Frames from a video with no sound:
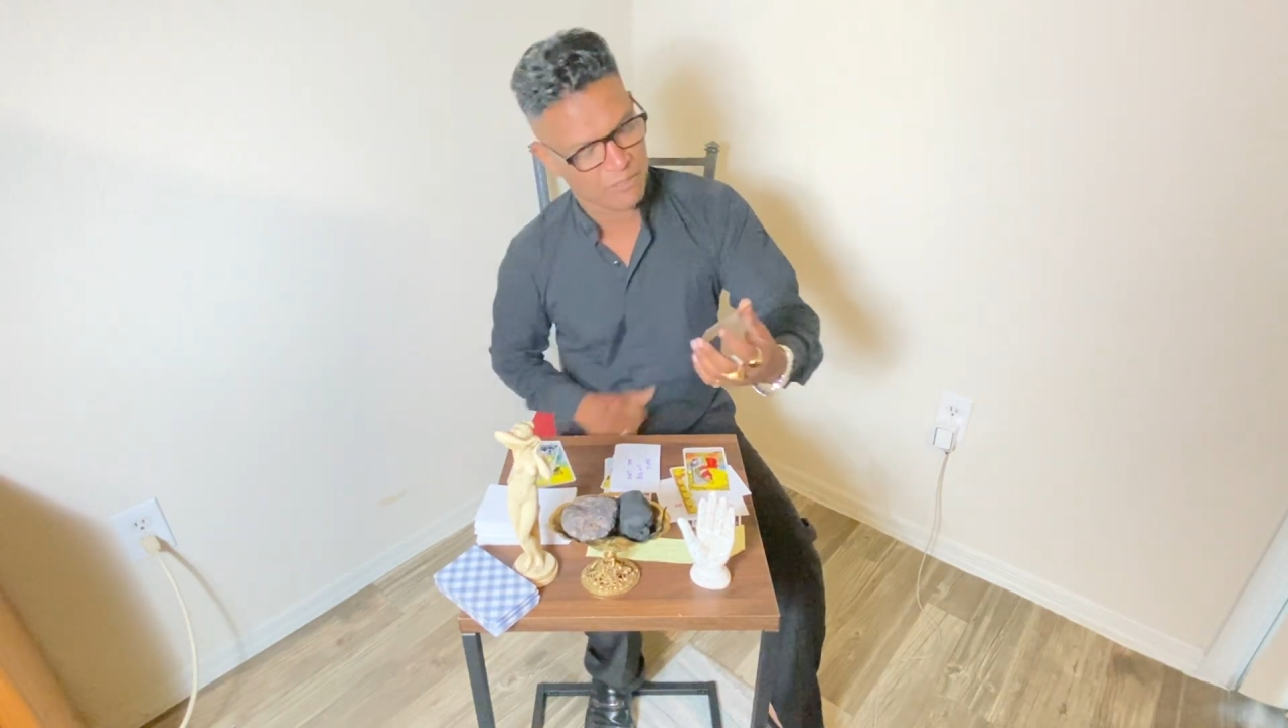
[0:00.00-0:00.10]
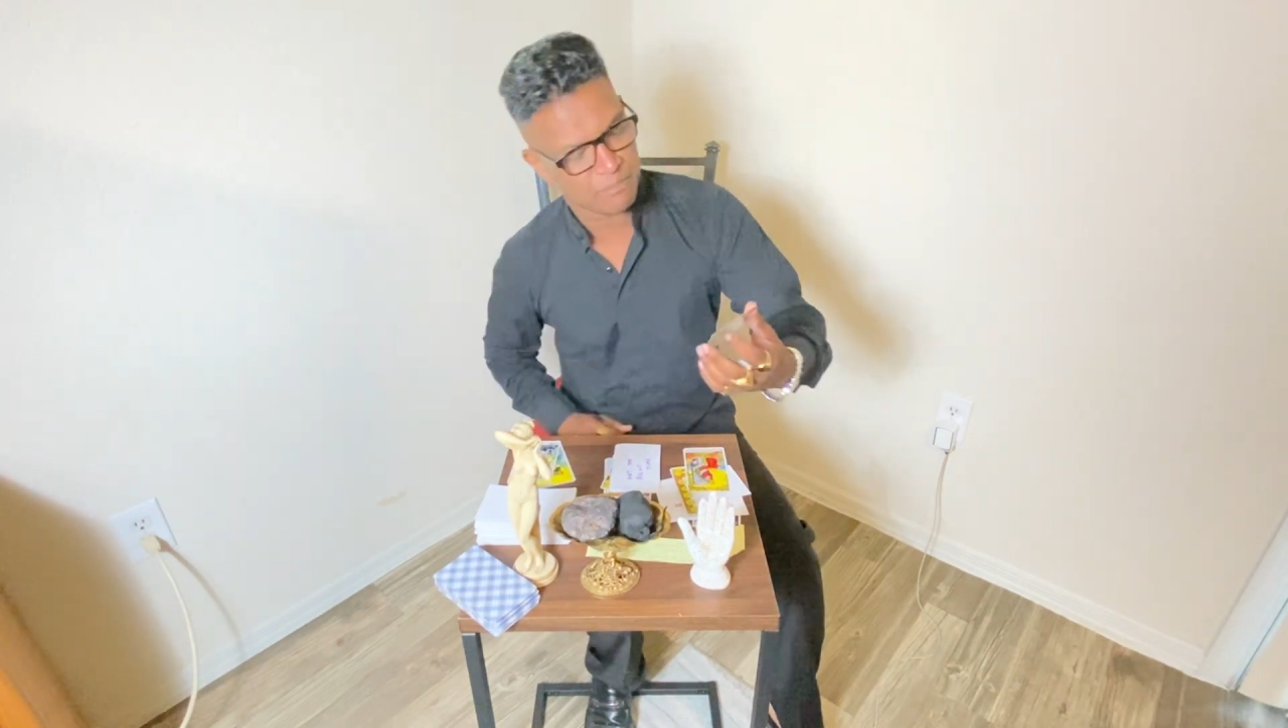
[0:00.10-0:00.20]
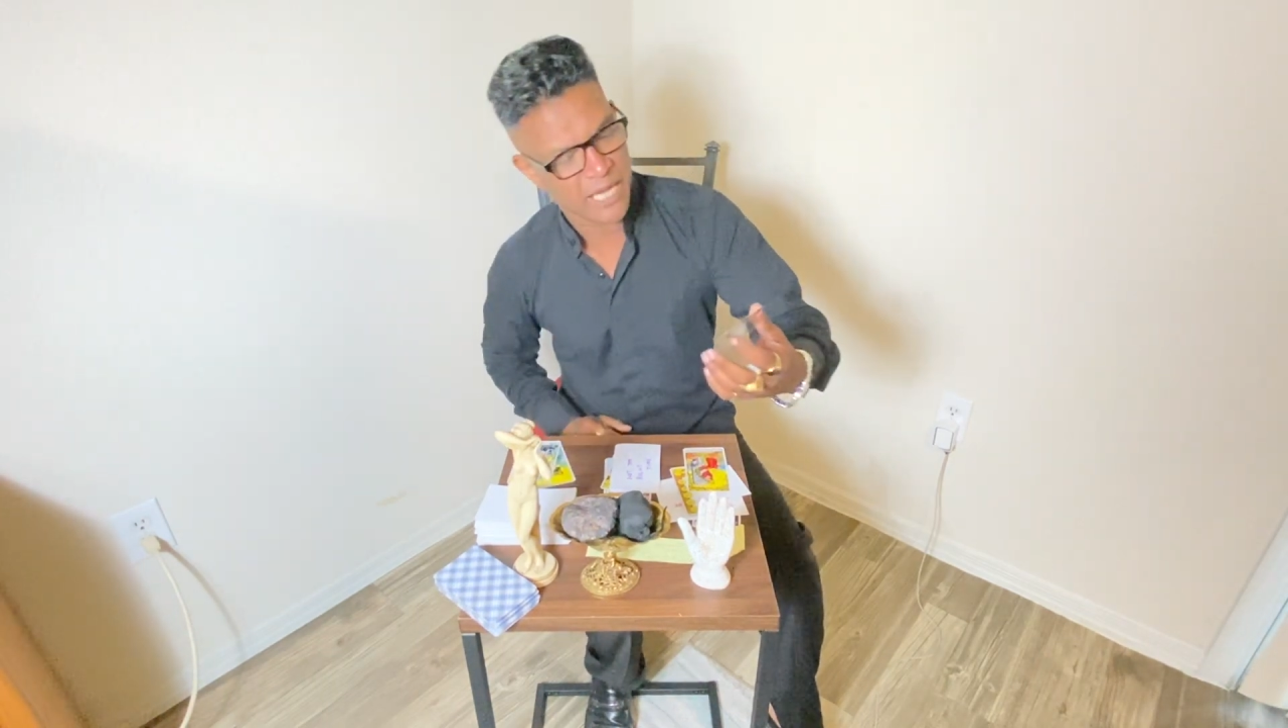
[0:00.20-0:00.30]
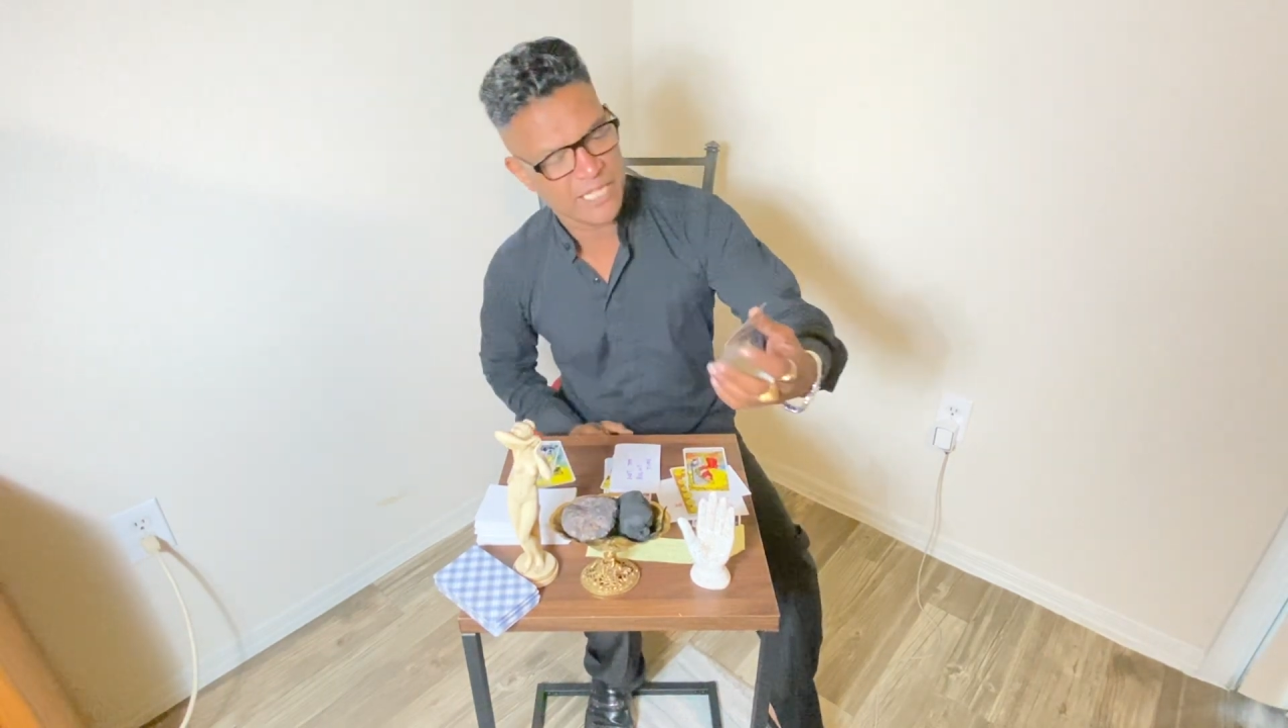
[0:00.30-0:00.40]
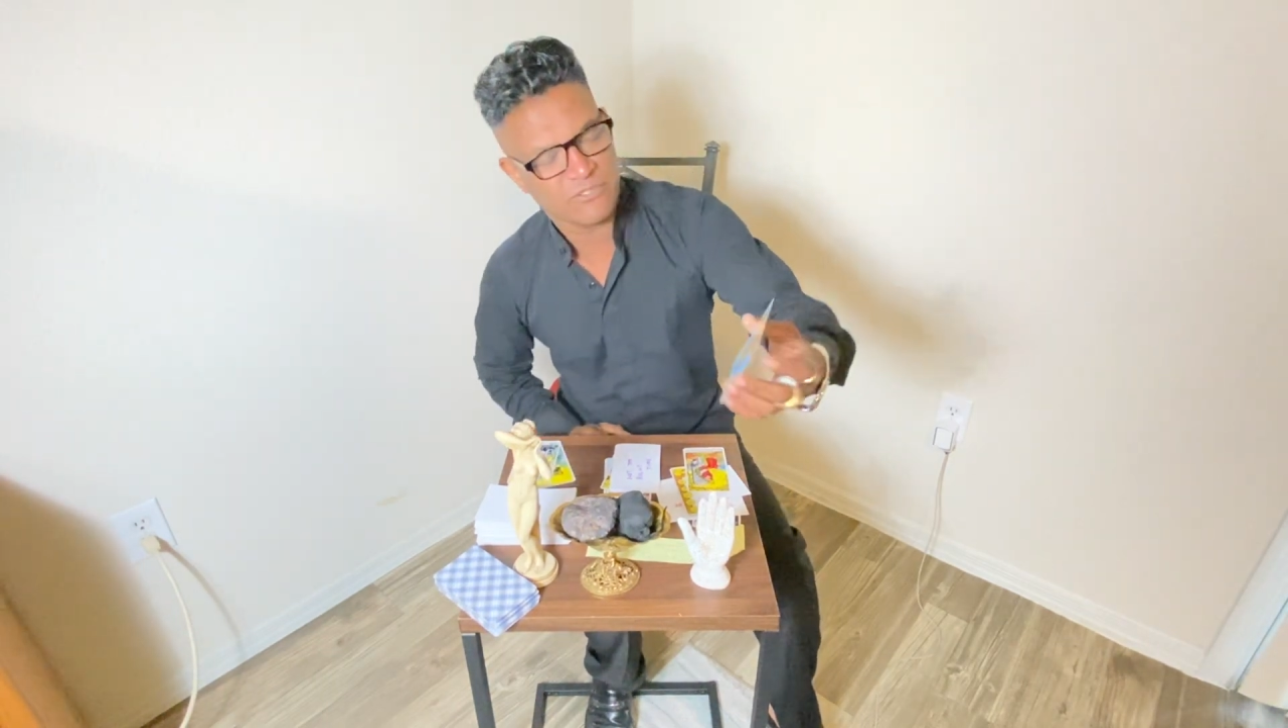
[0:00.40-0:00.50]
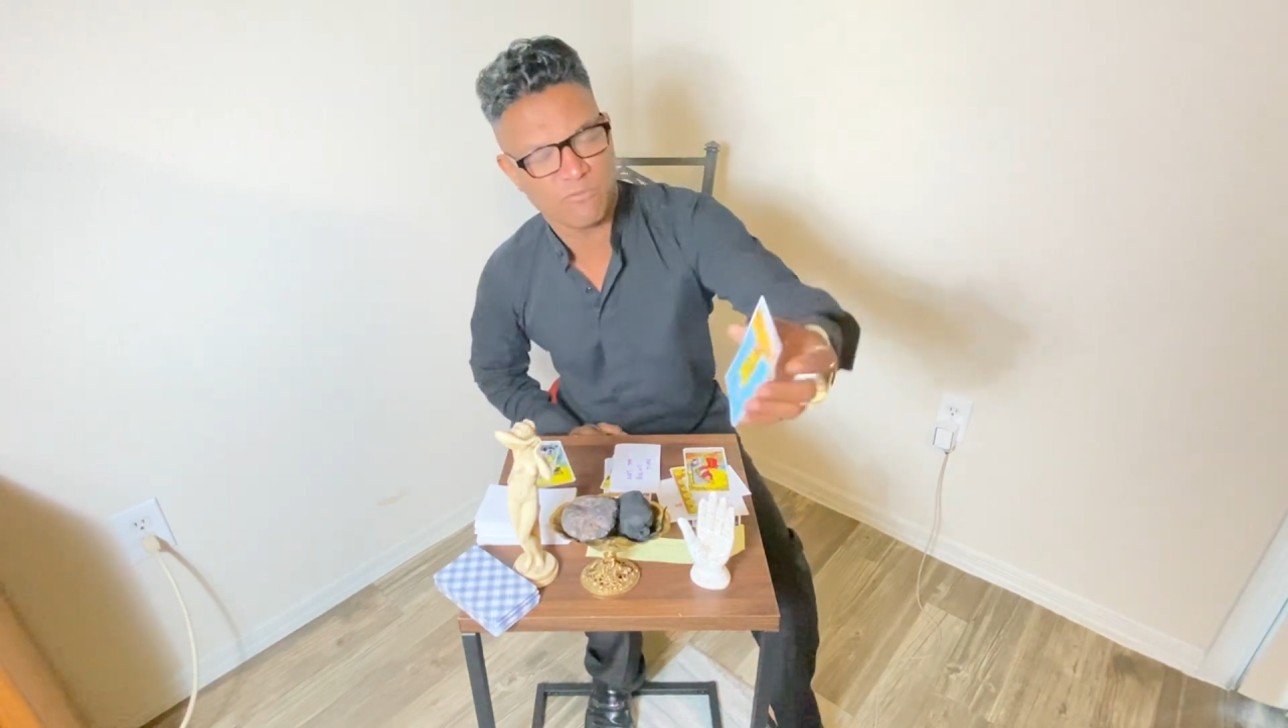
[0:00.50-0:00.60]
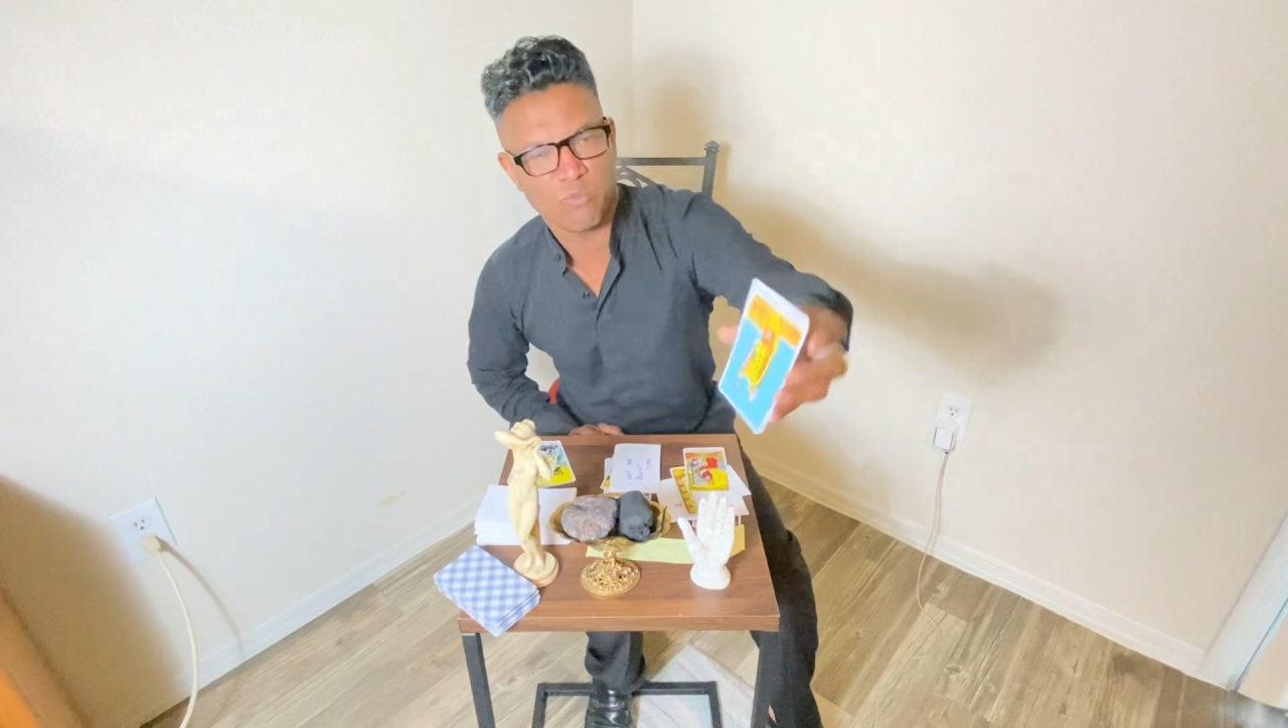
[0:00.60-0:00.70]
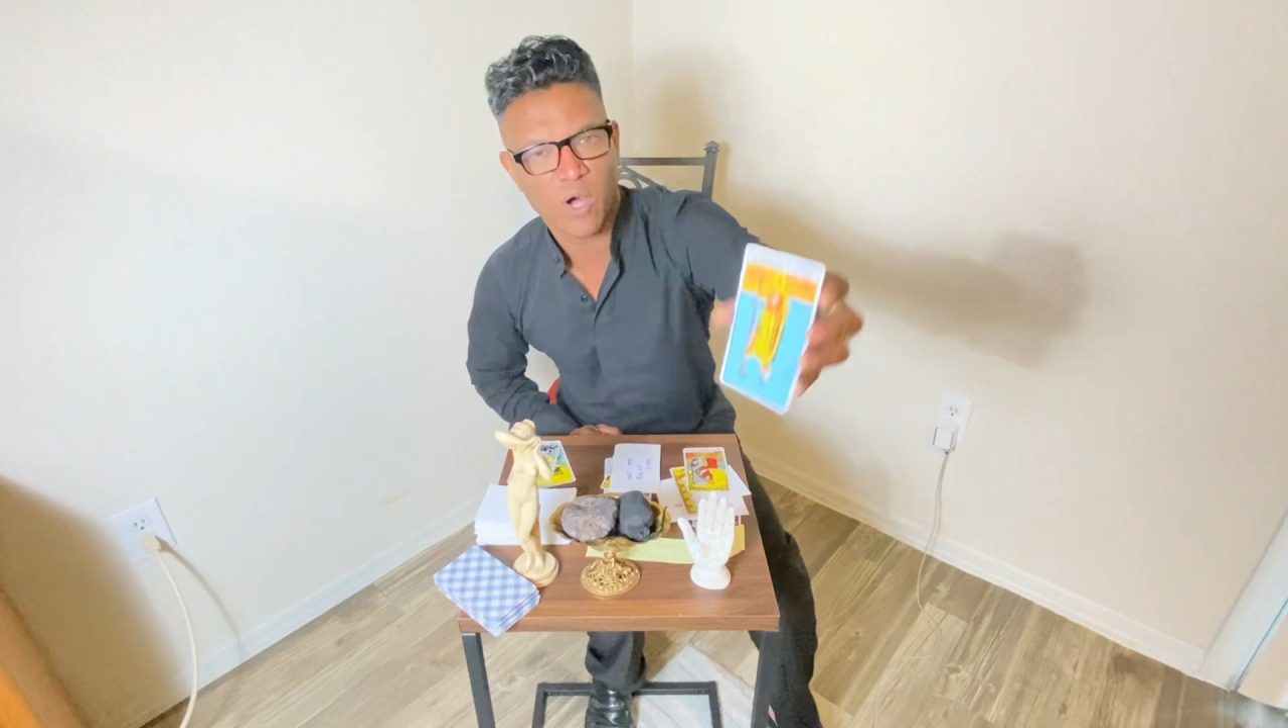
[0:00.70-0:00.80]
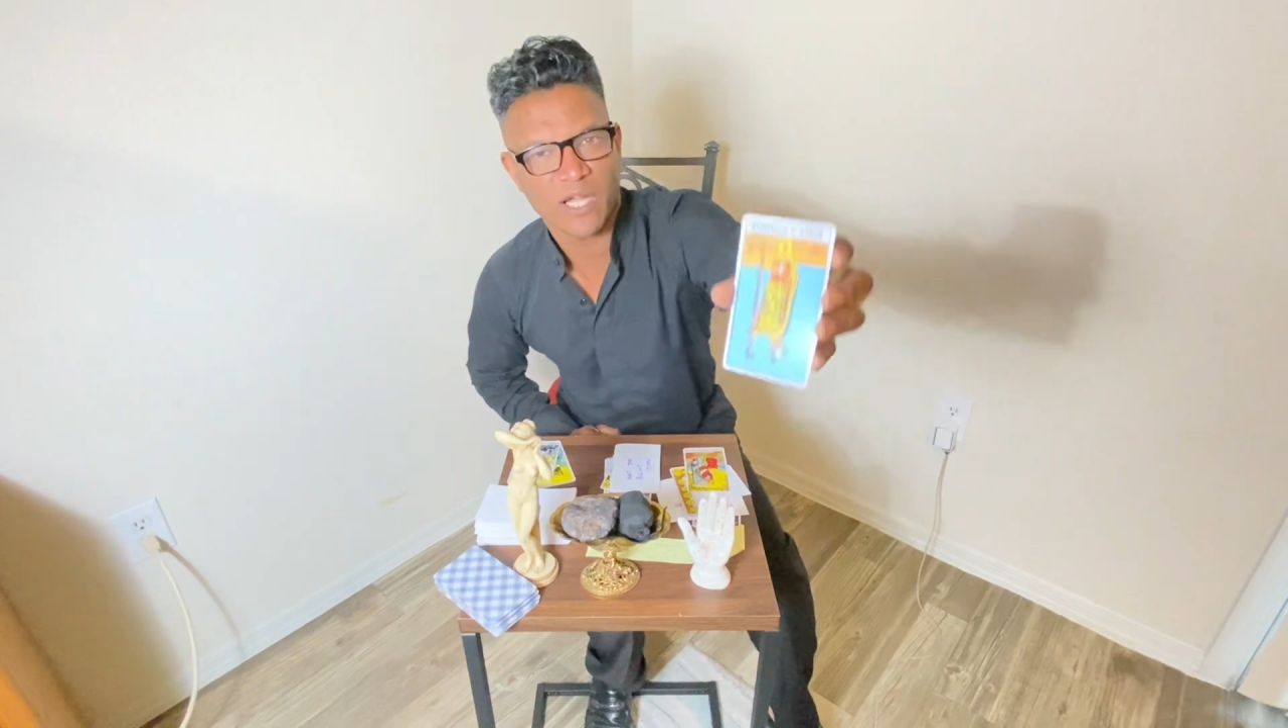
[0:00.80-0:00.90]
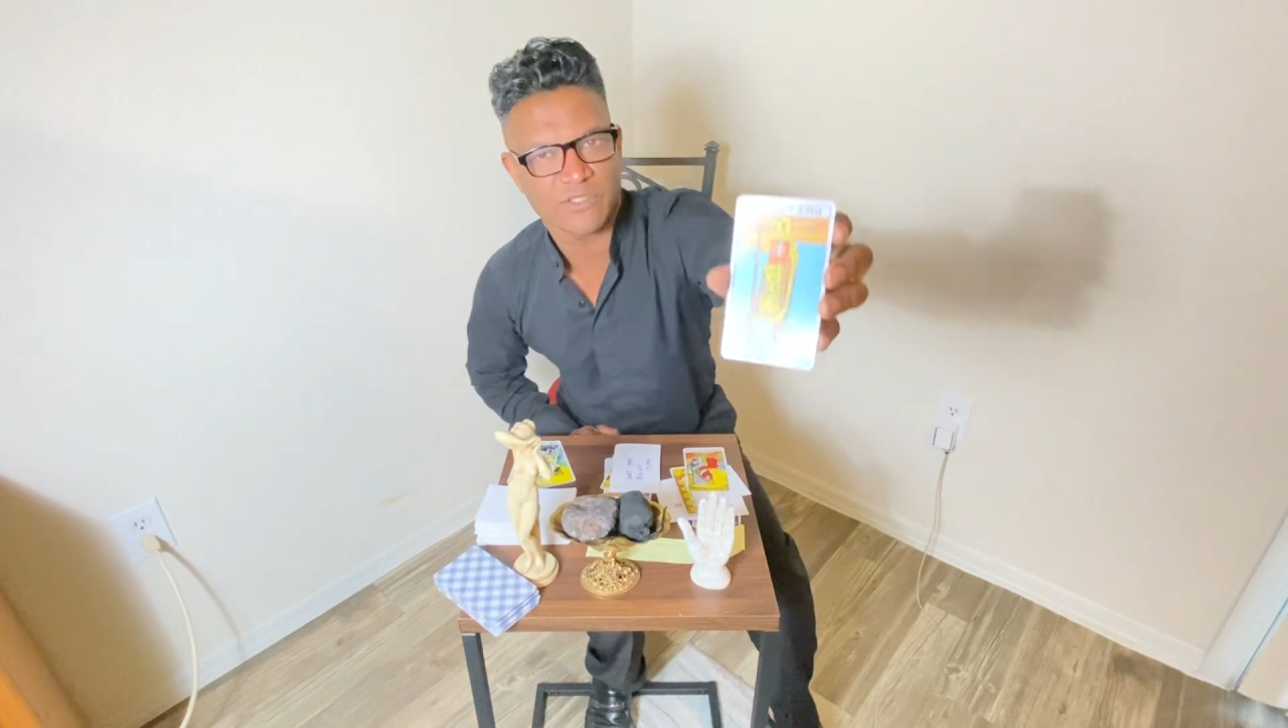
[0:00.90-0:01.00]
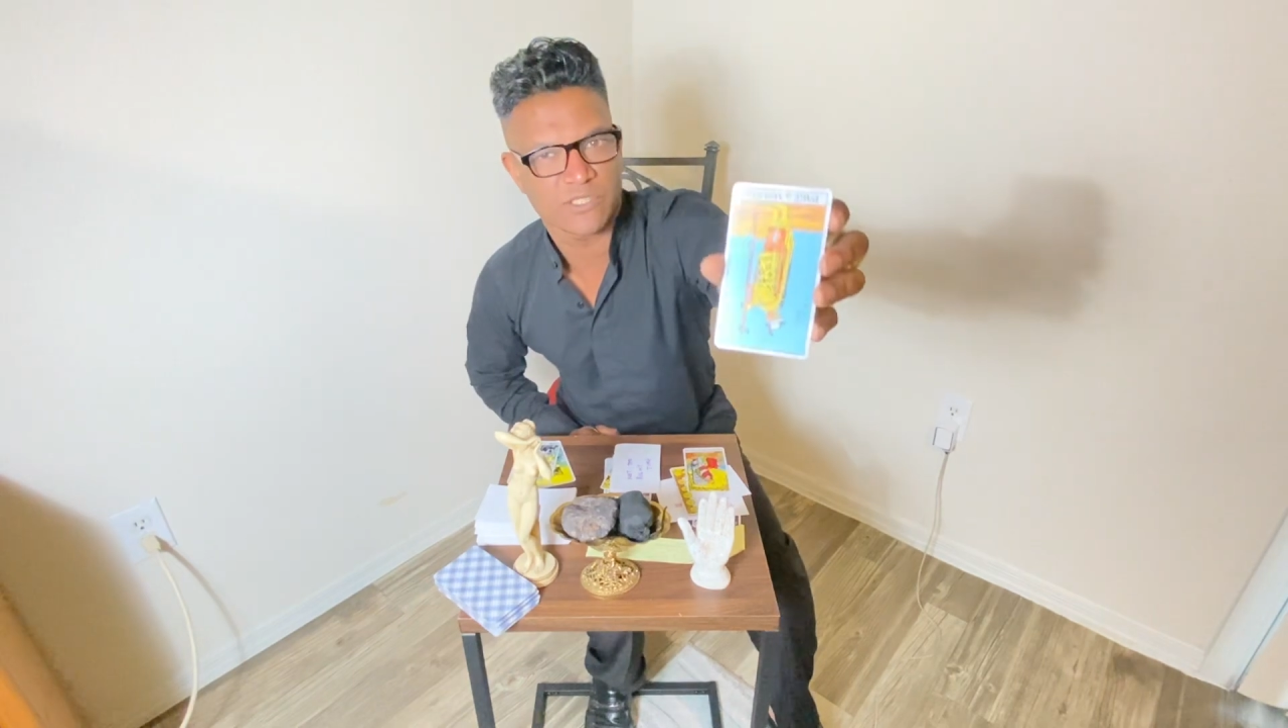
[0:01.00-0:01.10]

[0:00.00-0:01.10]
the Page of Wands